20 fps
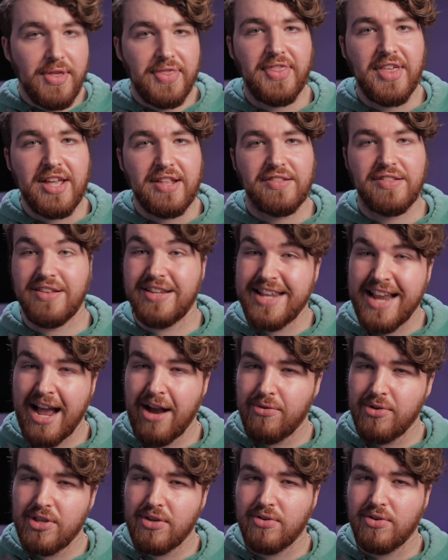with these, so
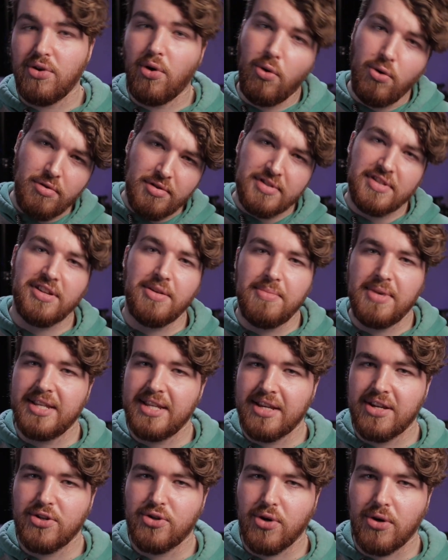now you can also
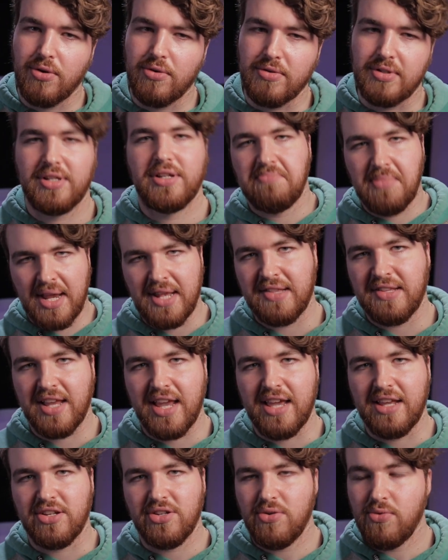MIDI control
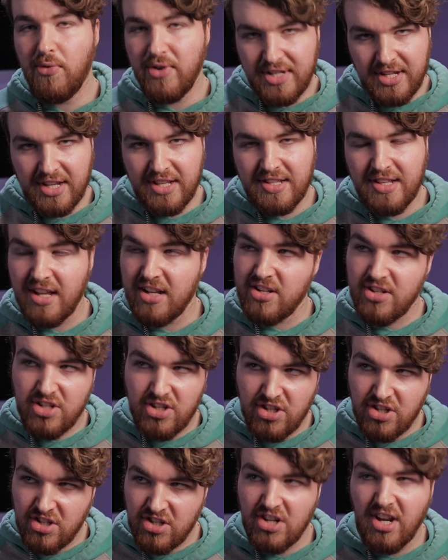MainStage, which is
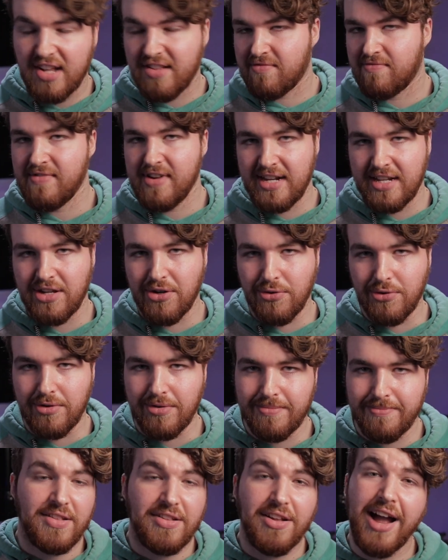just really
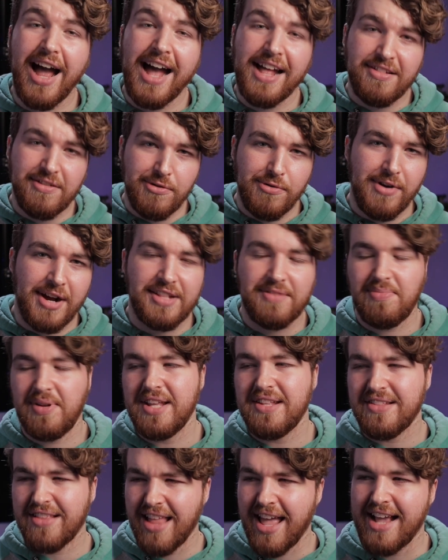cool. So as always,
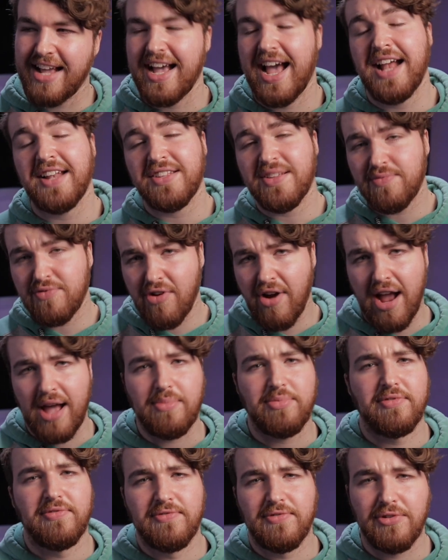please like and
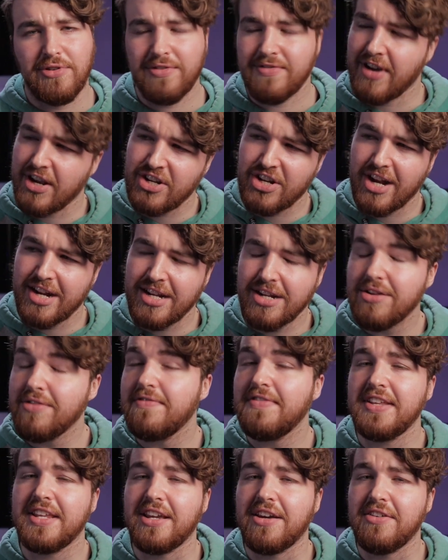subscribe for all of our shiny
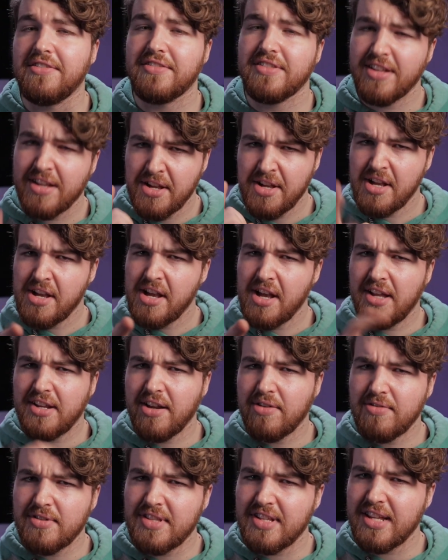new videos,
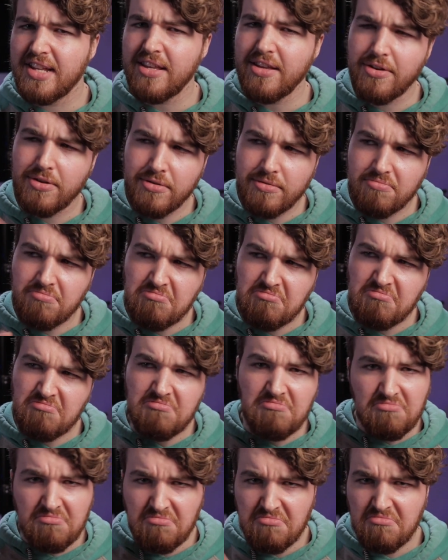and I will see you
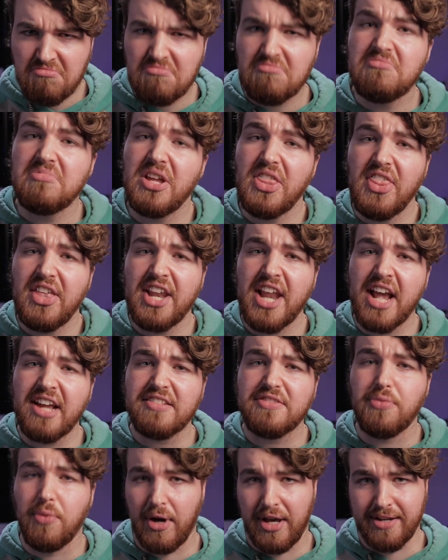in the
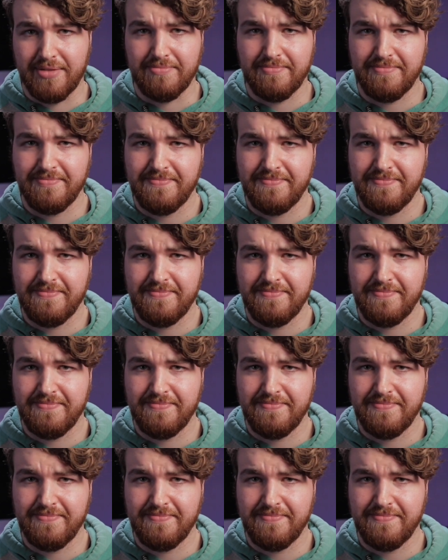next one.